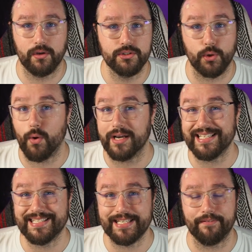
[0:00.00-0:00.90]
So
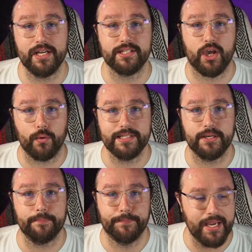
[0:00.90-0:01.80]
question 7 is going
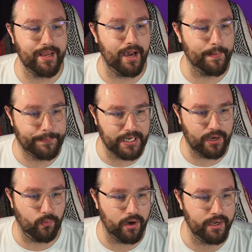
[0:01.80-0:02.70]
to be a big
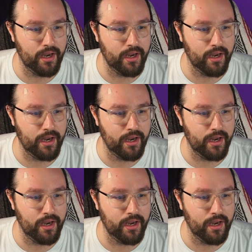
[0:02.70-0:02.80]
one.